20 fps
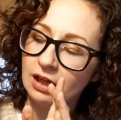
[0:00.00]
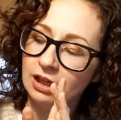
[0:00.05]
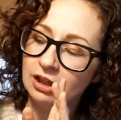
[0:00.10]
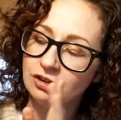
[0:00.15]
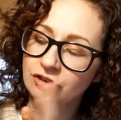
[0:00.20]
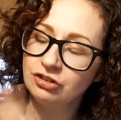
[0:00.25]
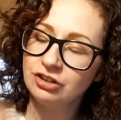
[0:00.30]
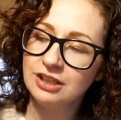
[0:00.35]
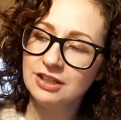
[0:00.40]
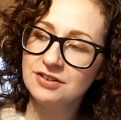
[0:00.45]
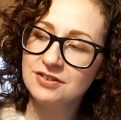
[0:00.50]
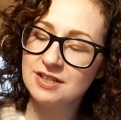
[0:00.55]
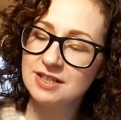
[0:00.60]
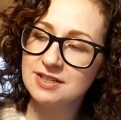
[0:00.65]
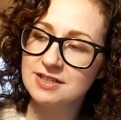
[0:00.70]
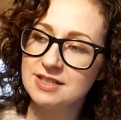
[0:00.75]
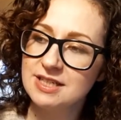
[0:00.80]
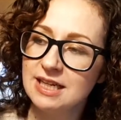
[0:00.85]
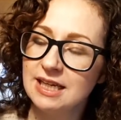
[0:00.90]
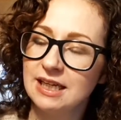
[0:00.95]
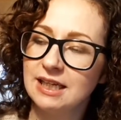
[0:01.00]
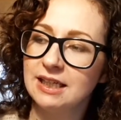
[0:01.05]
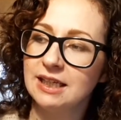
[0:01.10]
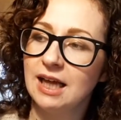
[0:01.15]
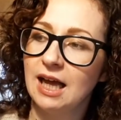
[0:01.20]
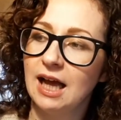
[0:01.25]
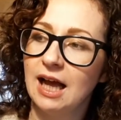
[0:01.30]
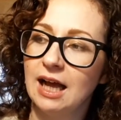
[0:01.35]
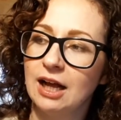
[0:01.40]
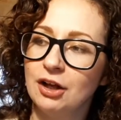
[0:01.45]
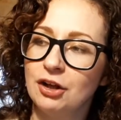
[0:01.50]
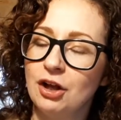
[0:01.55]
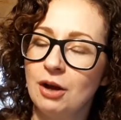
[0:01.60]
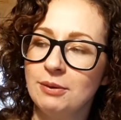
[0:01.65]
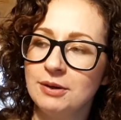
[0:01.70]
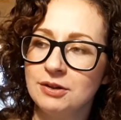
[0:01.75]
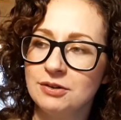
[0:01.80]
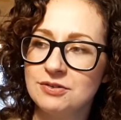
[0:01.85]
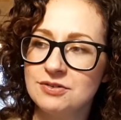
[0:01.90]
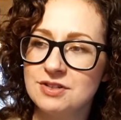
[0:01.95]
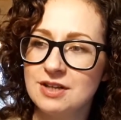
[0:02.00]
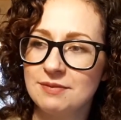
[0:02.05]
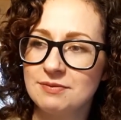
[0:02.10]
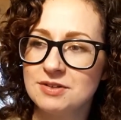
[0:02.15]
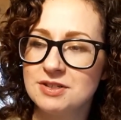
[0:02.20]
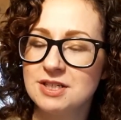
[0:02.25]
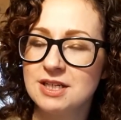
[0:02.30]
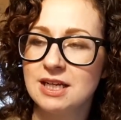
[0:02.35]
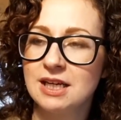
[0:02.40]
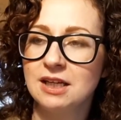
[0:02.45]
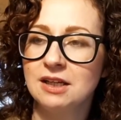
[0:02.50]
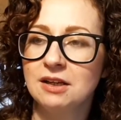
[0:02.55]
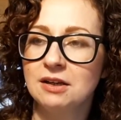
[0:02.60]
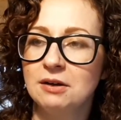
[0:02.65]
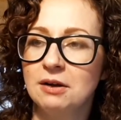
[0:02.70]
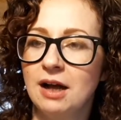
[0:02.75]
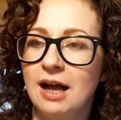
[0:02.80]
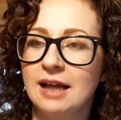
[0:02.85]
She's 16 going on 17